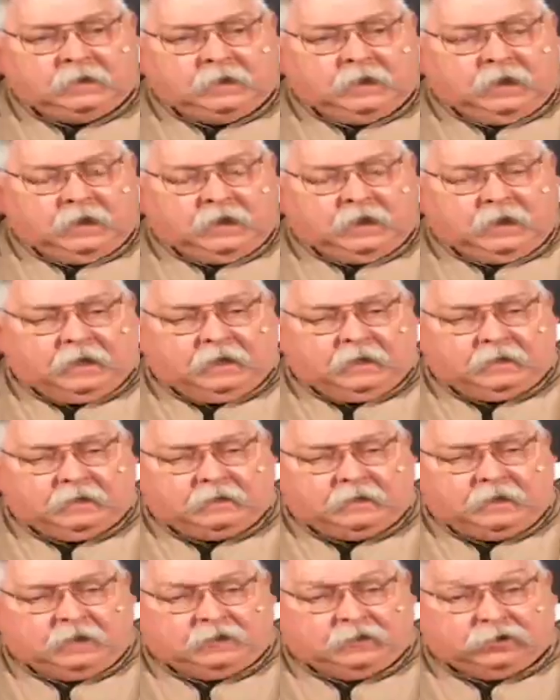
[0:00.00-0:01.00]

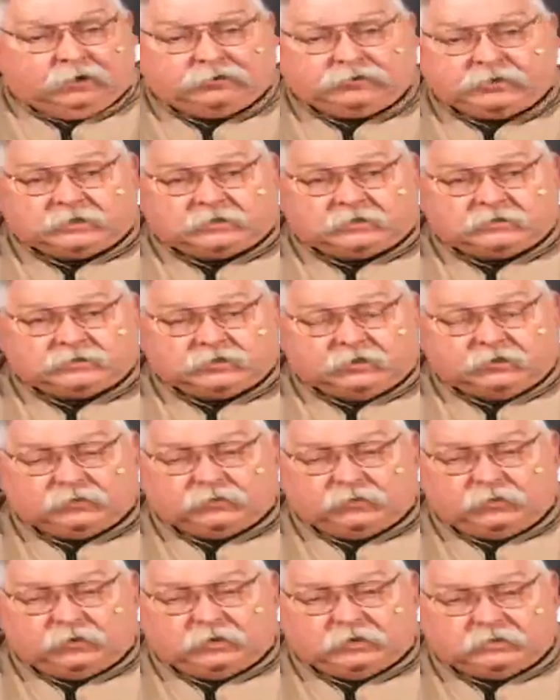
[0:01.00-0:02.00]
allergic to
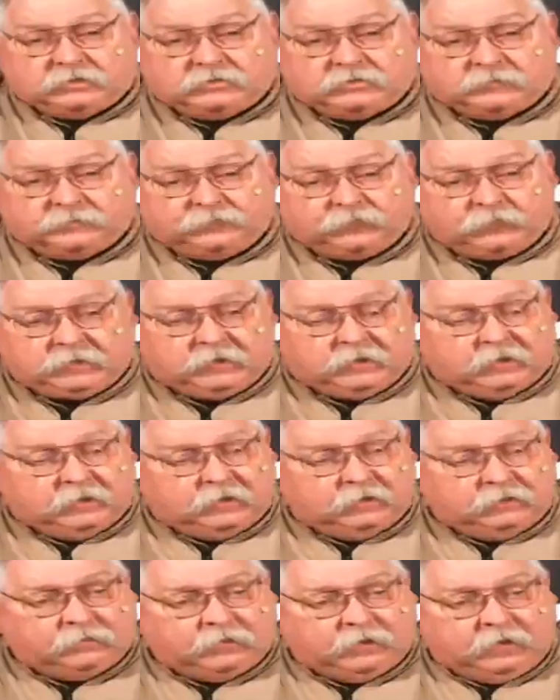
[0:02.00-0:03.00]
certain woods,
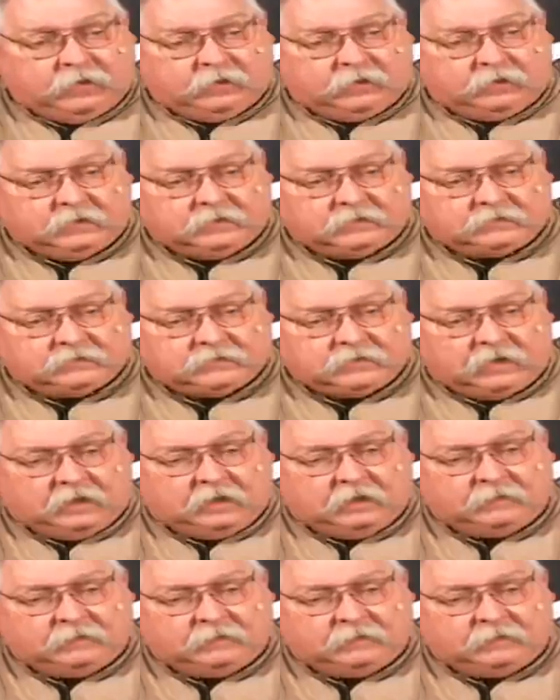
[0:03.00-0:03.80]
and it's